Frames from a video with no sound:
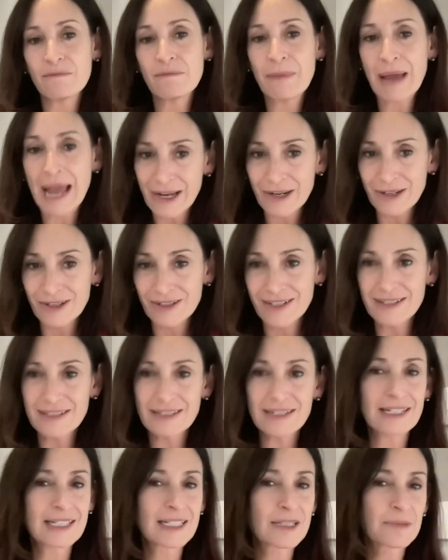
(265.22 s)
matter? Does
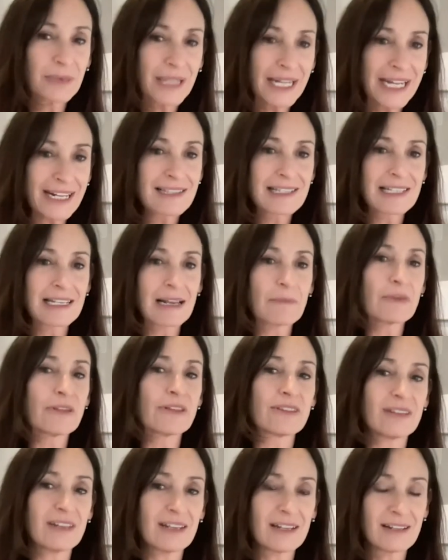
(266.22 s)
it explain some of
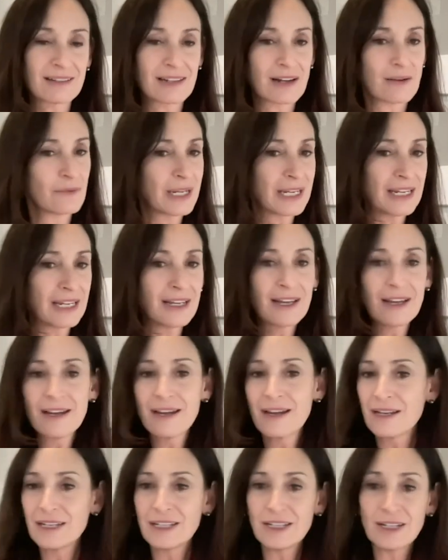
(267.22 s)
the things that we,
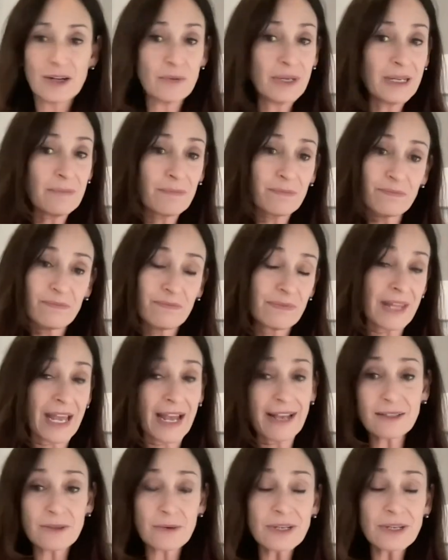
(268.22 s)
you know, we
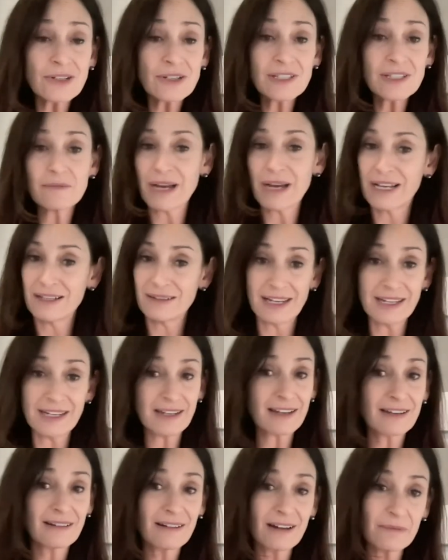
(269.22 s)
ask questions about, like
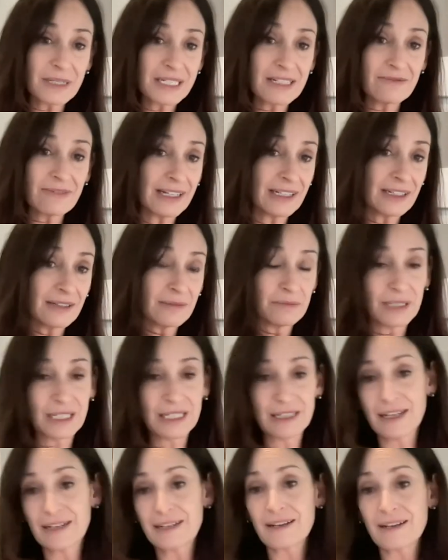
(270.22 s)
economic
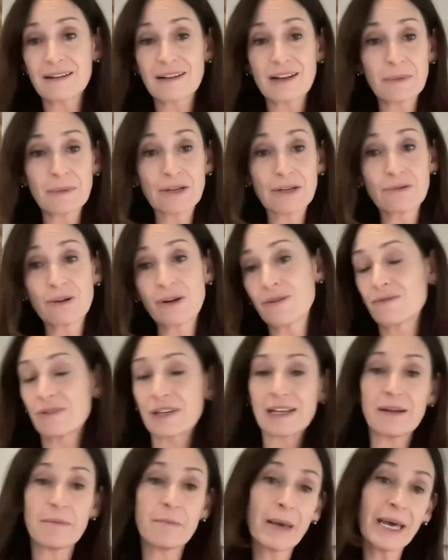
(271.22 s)
development, like economic growth,
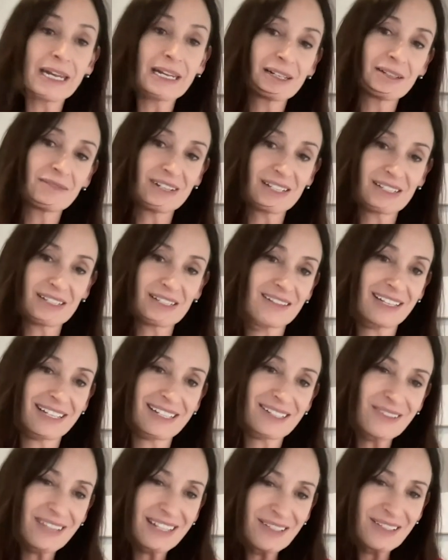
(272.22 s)
like competitiveness and the
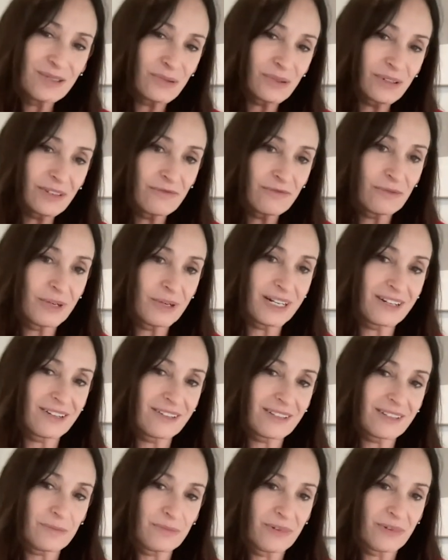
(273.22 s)
like? So that's sort of
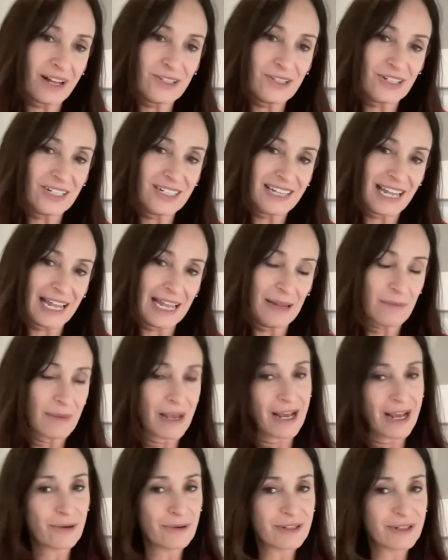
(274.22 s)
where the project came
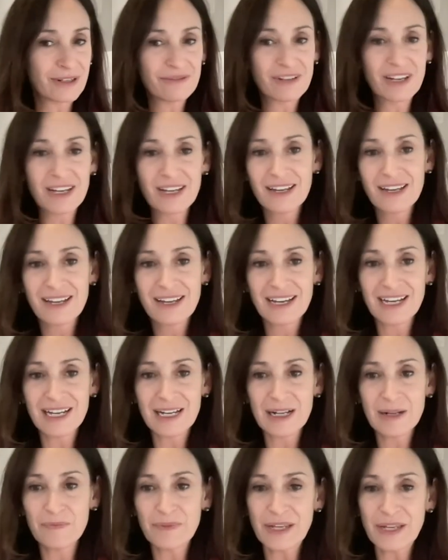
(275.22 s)
out of,
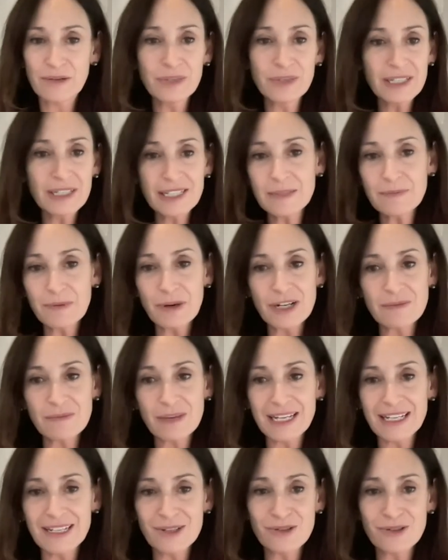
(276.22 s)
um, and really sparked
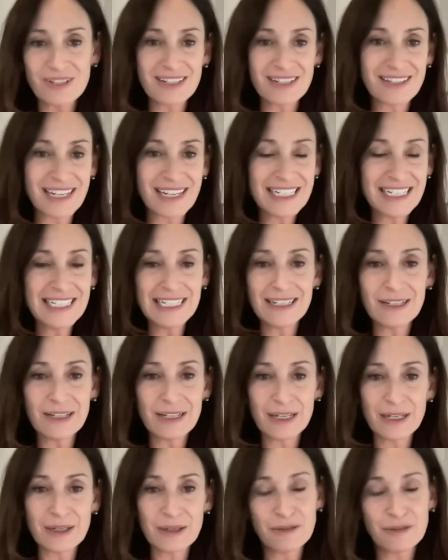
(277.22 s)
my interest, this
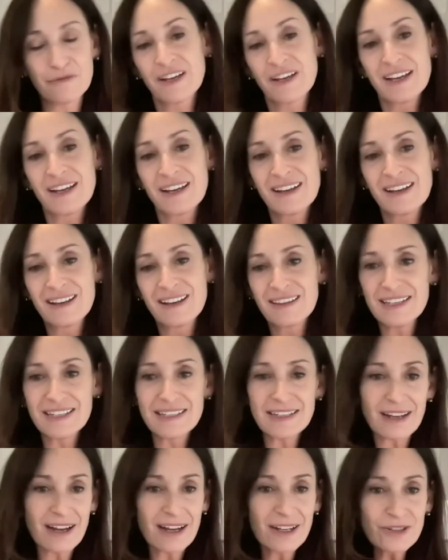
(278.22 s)
idea of
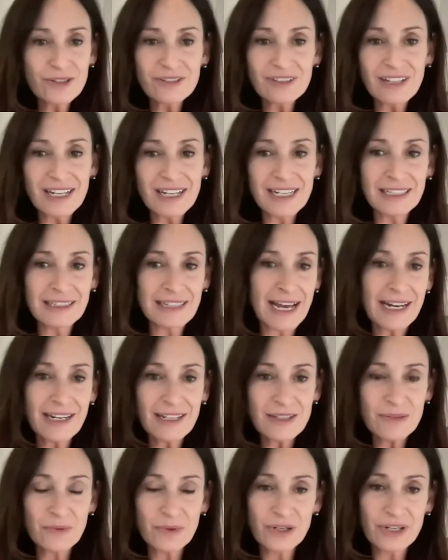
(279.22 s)
this underlying
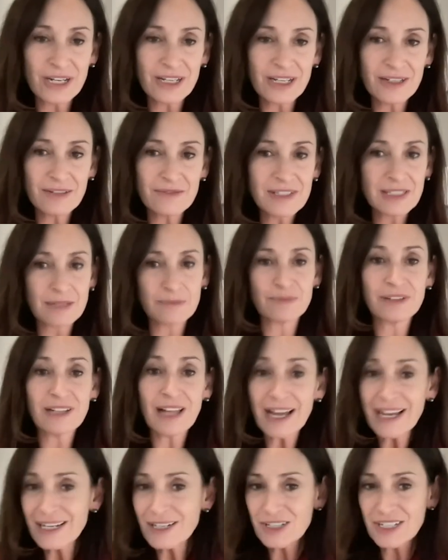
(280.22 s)
lattice work of
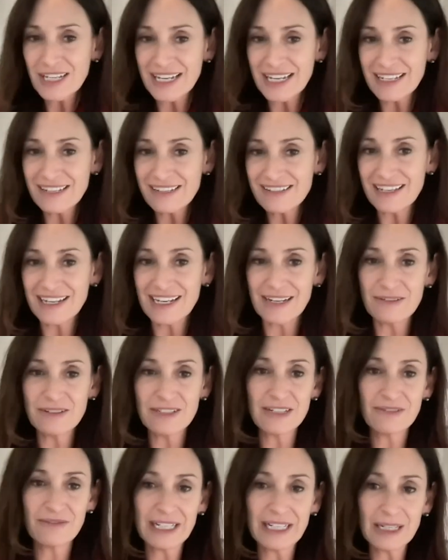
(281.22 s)
supply chains that had
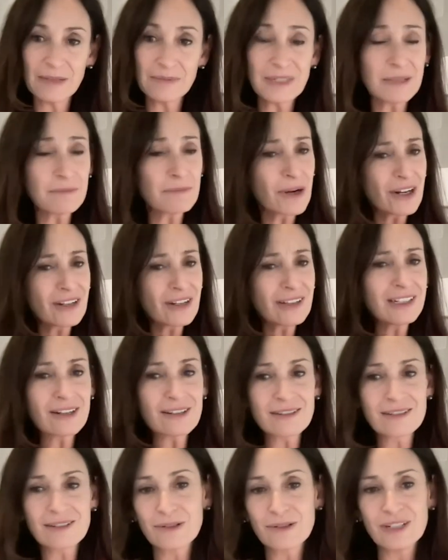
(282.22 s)
developed. And partly
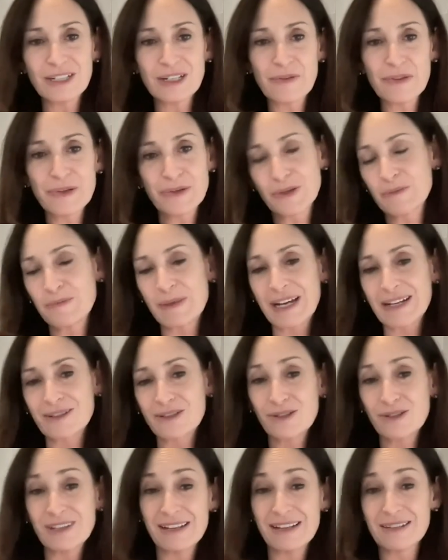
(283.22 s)
also, you know, this was back
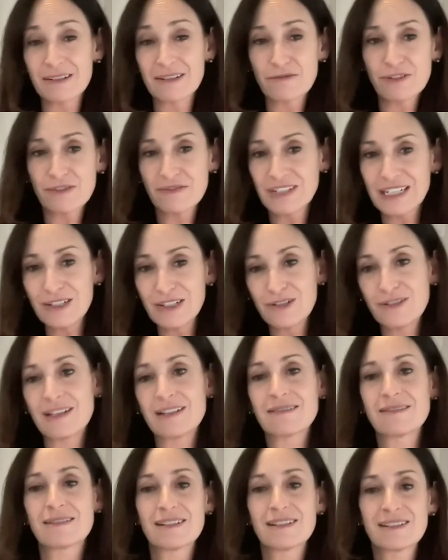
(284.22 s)
two thousand fifteen, two
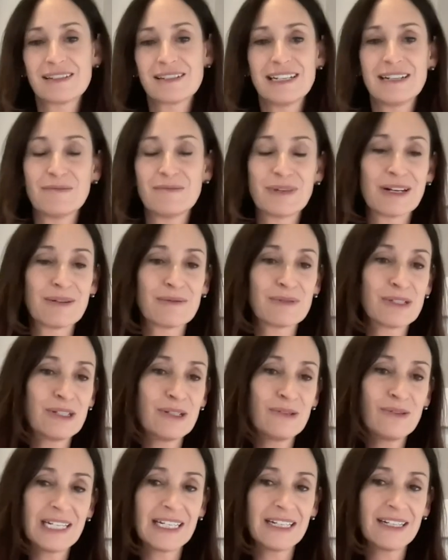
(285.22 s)
thousand sixteen when I was
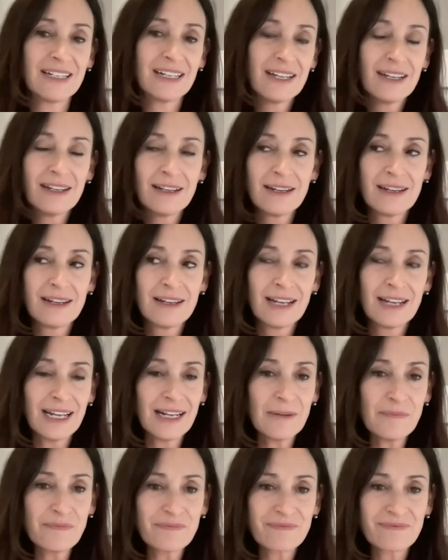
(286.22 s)
doing it.
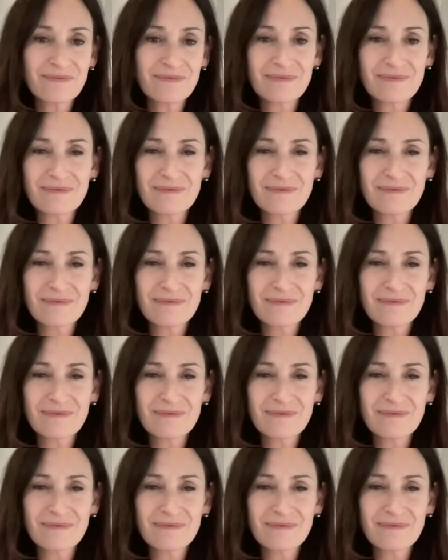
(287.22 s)
And